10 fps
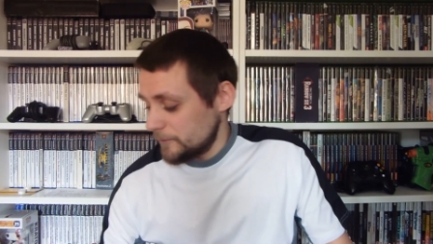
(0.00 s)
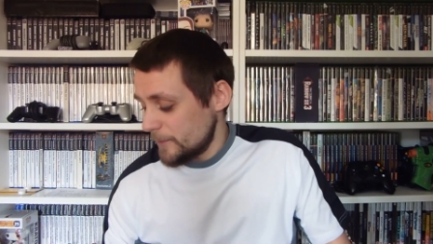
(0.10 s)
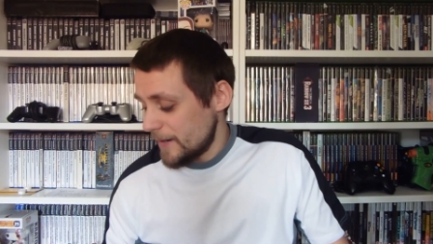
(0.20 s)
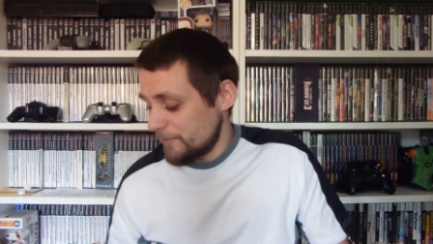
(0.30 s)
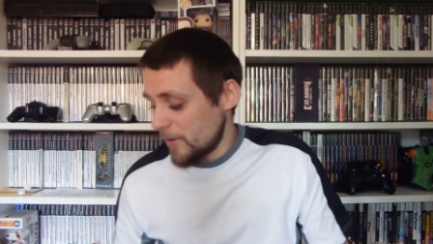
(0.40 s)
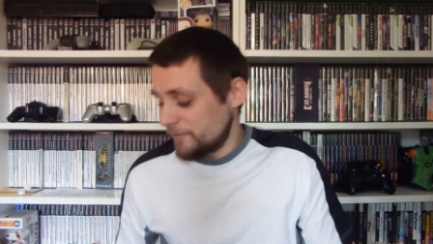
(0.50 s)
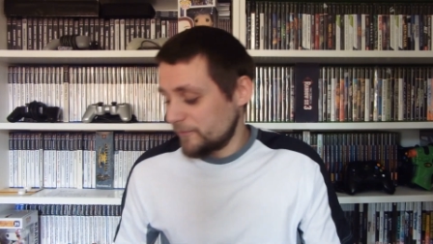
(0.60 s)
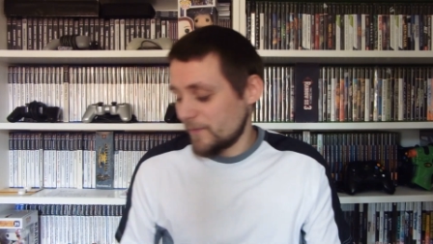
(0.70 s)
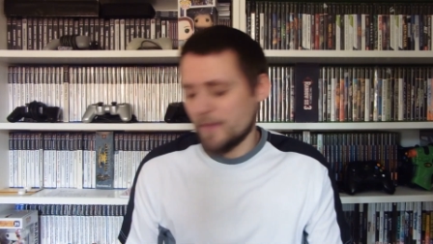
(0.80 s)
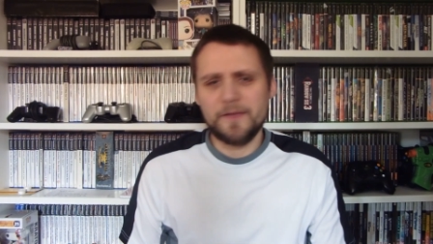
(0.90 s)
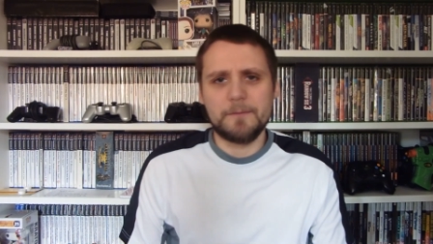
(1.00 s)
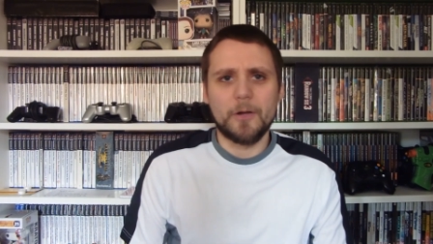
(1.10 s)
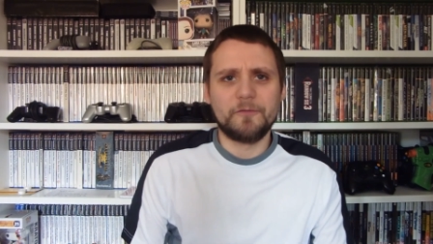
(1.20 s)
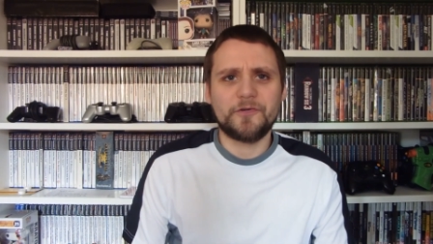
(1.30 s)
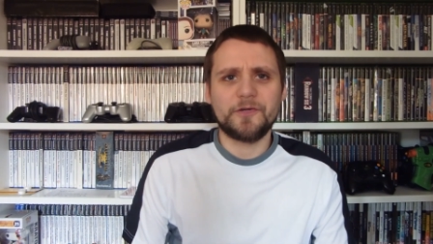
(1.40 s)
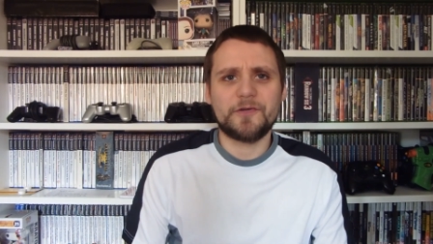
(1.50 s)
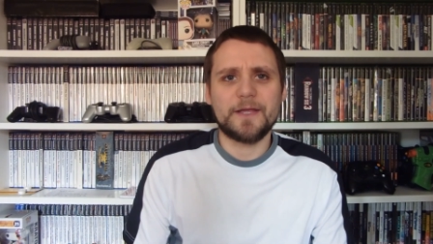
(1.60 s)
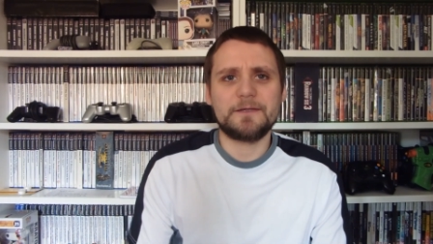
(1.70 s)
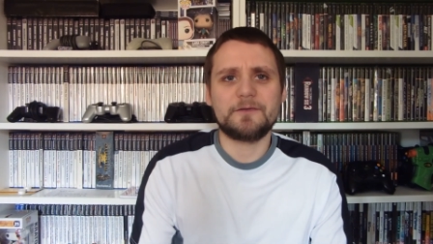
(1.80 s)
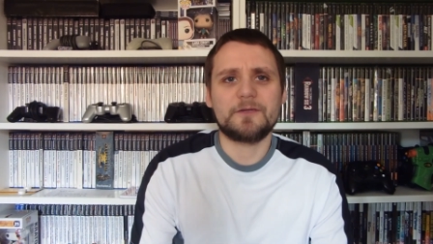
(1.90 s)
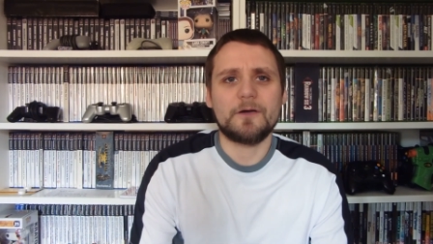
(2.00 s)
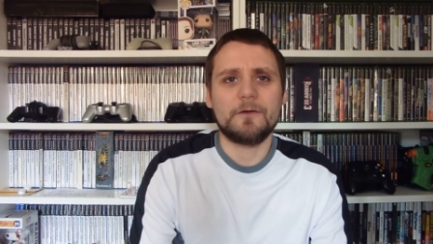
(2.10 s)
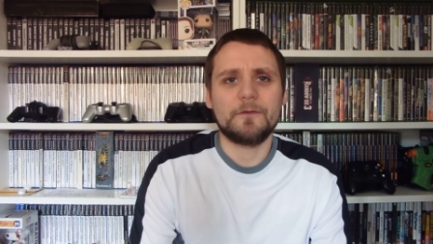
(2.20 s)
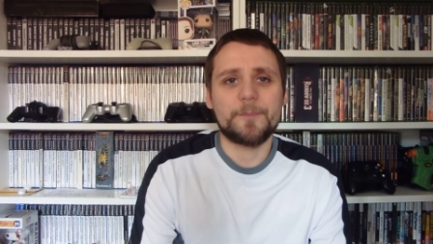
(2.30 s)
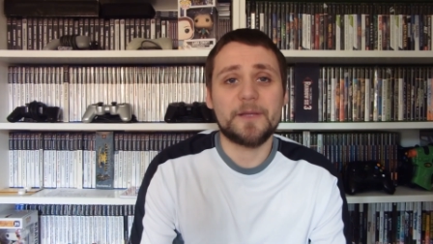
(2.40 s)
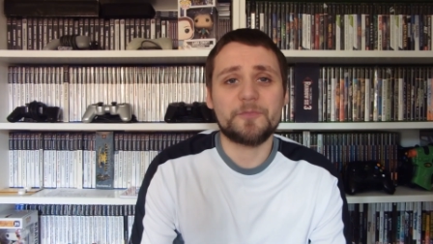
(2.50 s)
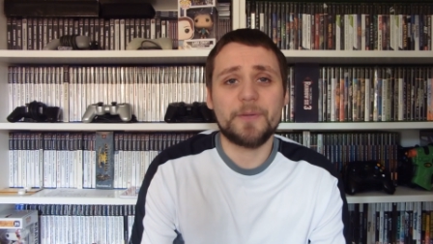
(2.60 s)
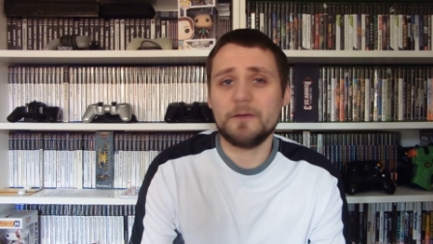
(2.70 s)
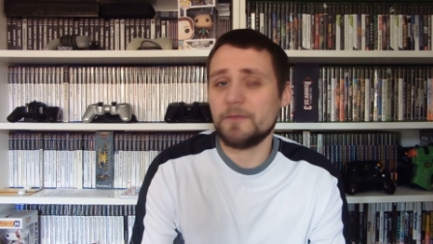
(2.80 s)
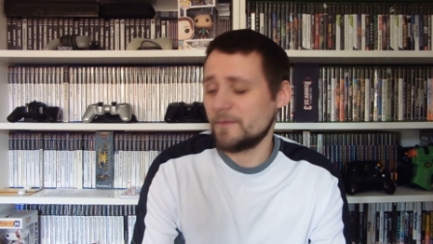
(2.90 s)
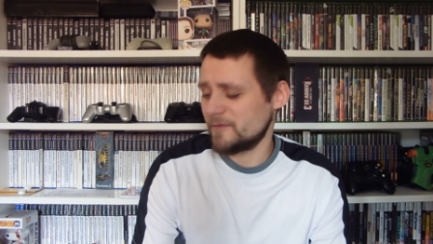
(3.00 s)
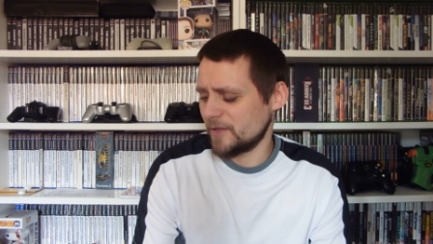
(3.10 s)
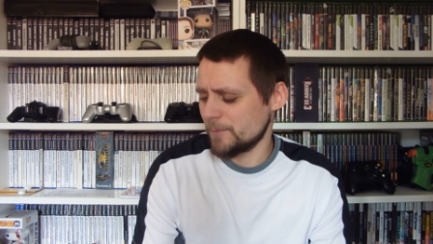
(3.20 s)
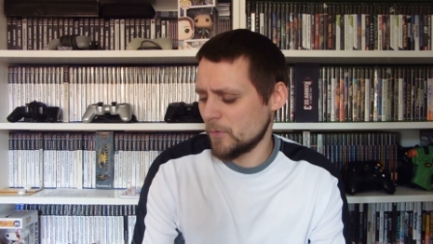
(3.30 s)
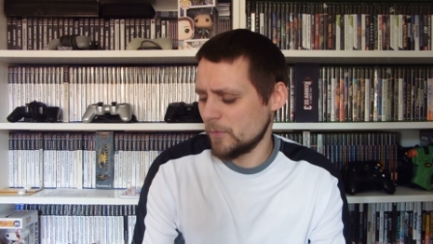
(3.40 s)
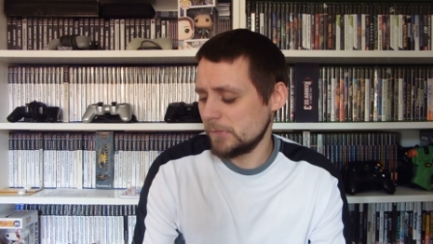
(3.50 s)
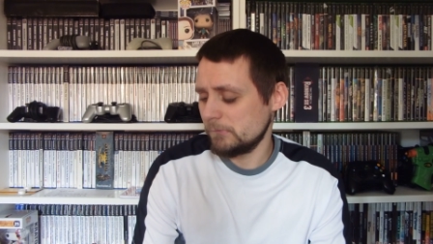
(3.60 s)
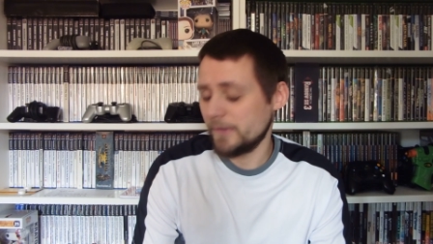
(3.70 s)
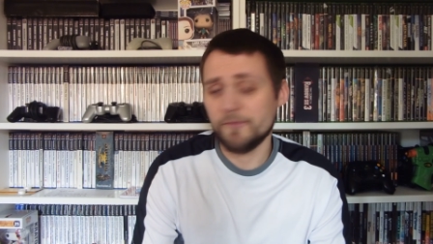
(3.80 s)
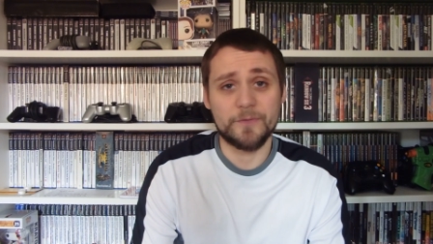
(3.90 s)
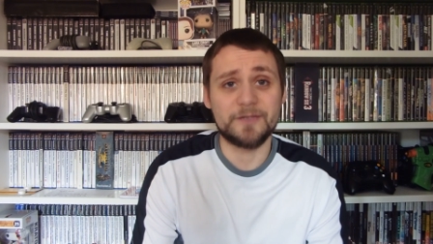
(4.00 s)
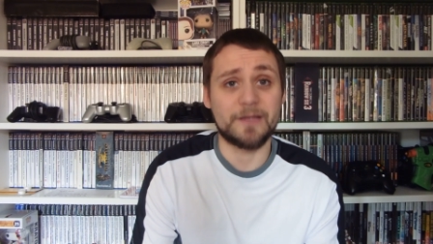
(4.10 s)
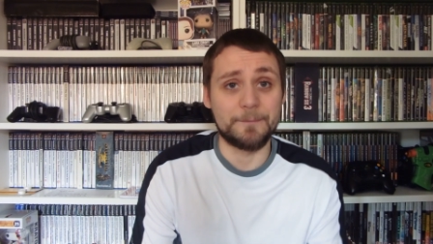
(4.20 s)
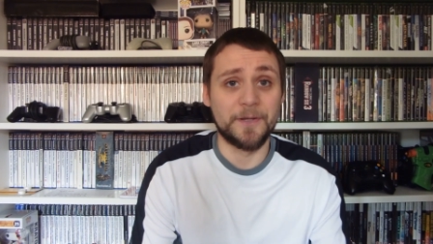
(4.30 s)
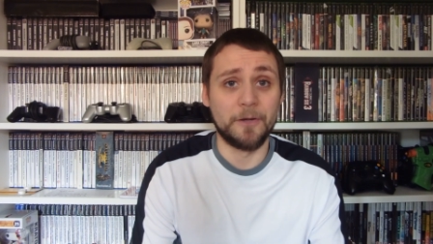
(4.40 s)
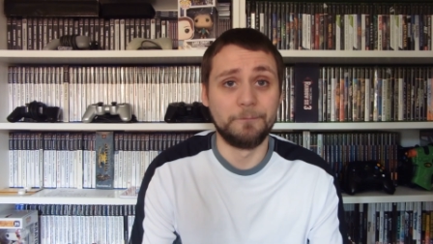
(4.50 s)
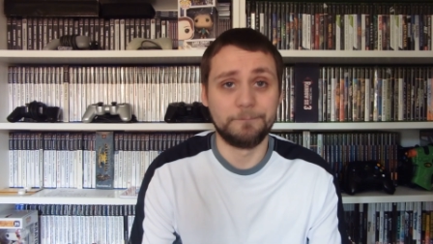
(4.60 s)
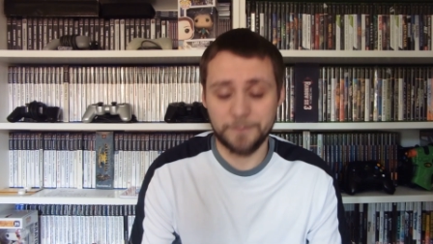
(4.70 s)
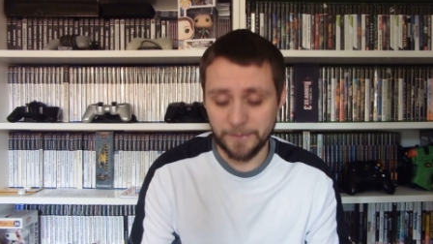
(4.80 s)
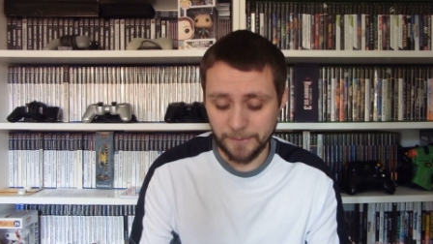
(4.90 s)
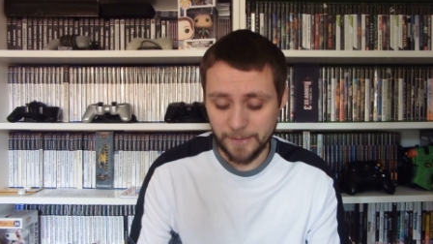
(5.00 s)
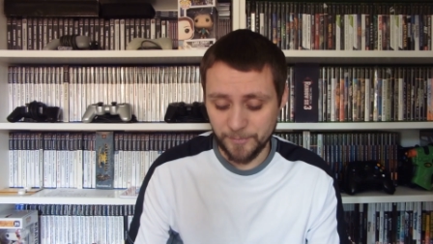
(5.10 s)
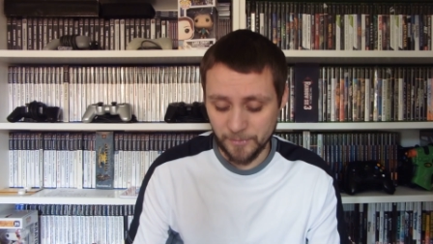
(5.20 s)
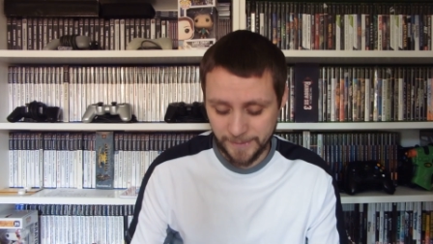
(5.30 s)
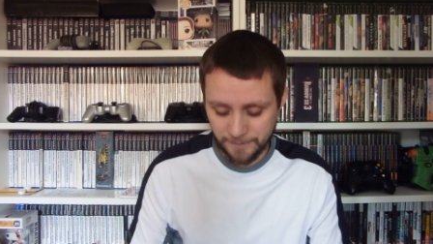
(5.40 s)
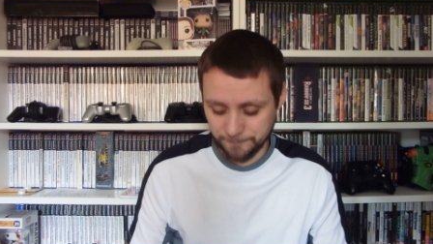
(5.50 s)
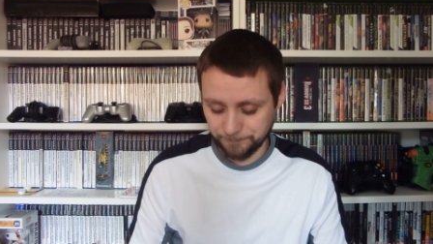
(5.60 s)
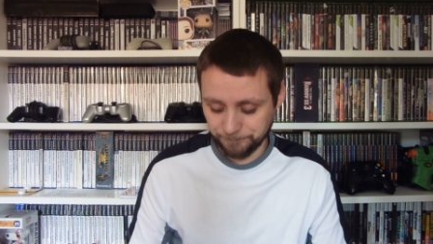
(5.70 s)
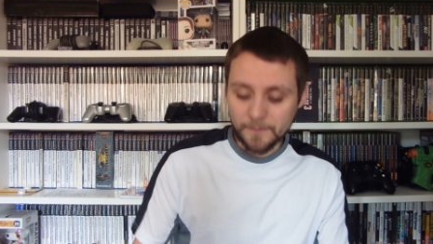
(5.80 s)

So we have both, I think both GTAs on the PSP. I don't think there's any more. If there is, let me know. You can keep an eye out.